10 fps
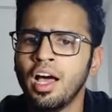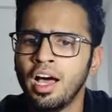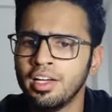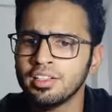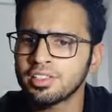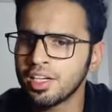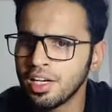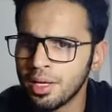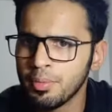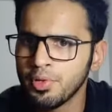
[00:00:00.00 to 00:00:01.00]
higher
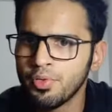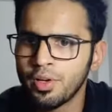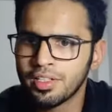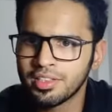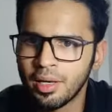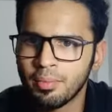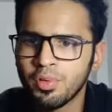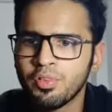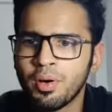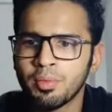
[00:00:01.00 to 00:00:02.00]
skilled labor, for example,
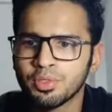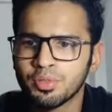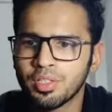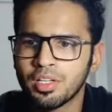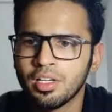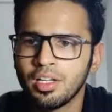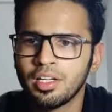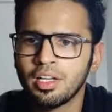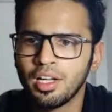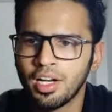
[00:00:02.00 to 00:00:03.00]
pharmaceutical
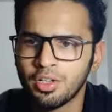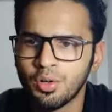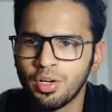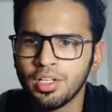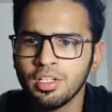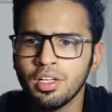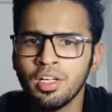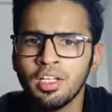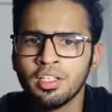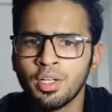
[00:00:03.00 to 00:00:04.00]
and electronic.
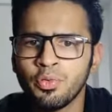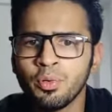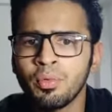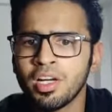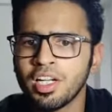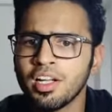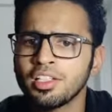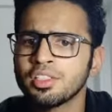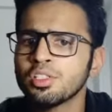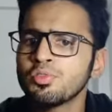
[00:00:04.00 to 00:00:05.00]
Therefore,
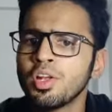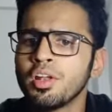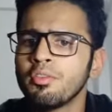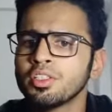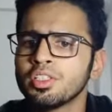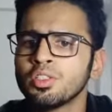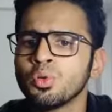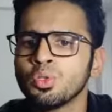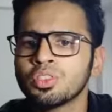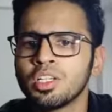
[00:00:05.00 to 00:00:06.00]
multinationals will invest in
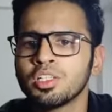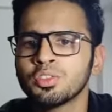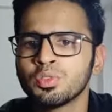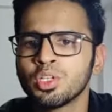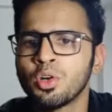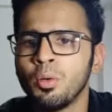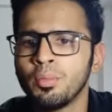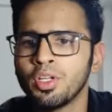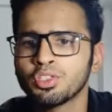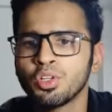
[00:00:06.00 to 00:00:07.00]
those countries with a
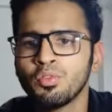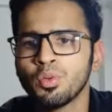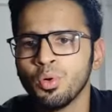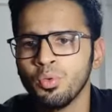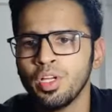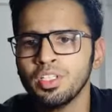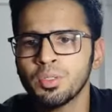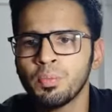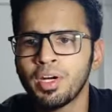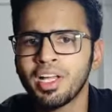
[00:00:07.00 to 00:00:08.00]
combination of low
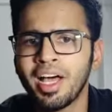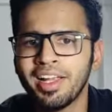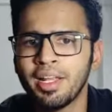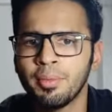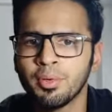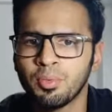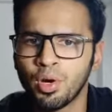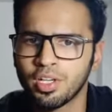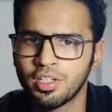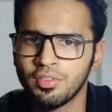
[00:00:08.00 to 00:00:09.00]
wage but high labor
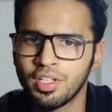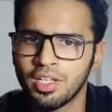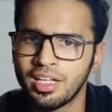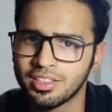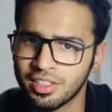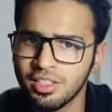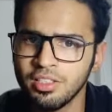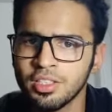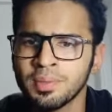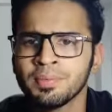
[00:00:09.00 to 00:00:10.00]
productivity and
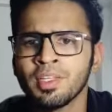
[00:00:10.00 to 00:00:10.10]
skills.